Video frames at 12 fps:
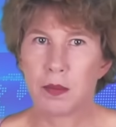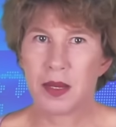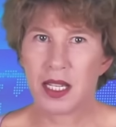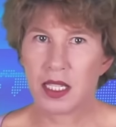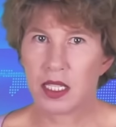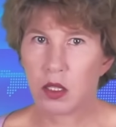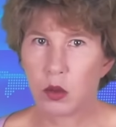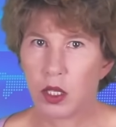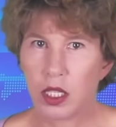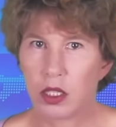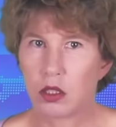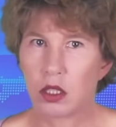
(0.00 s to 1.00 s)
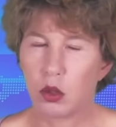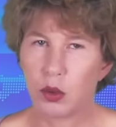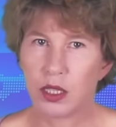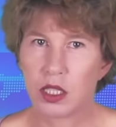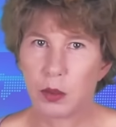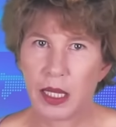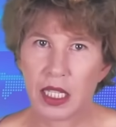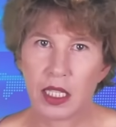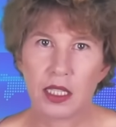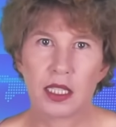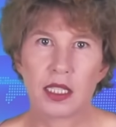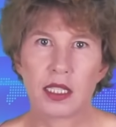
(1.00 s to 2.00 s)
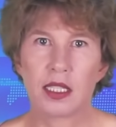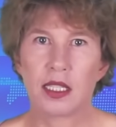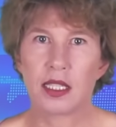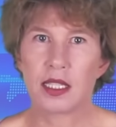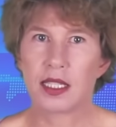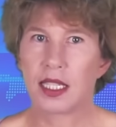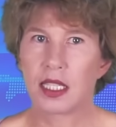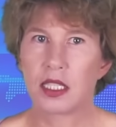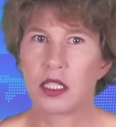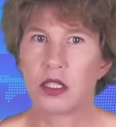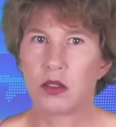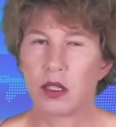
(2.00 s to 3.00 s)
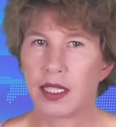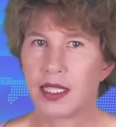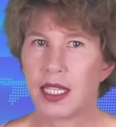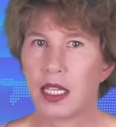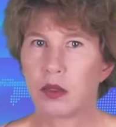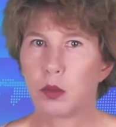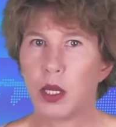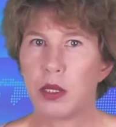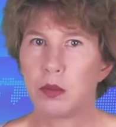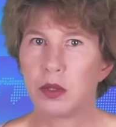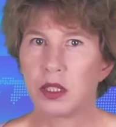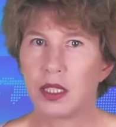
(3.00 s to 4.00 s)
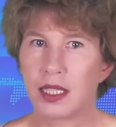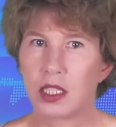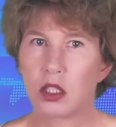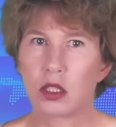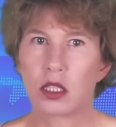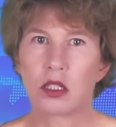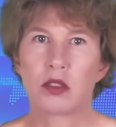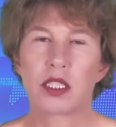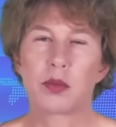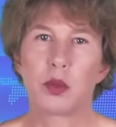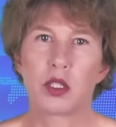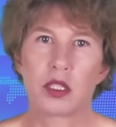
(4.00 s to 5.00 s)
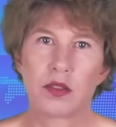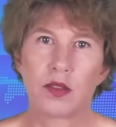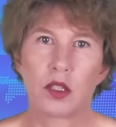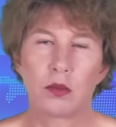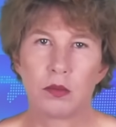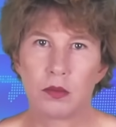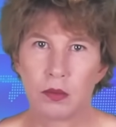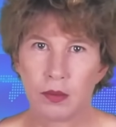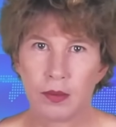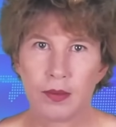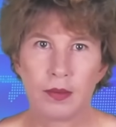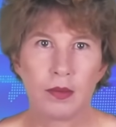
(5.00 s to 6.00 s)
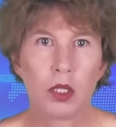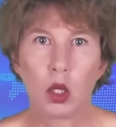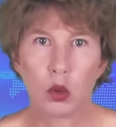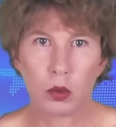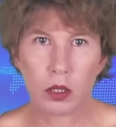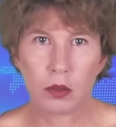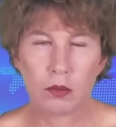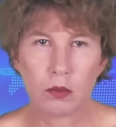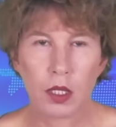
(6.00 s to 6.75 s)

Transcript: masterwork on quantum mechanics, I sent it to like ten people and got a response from no one.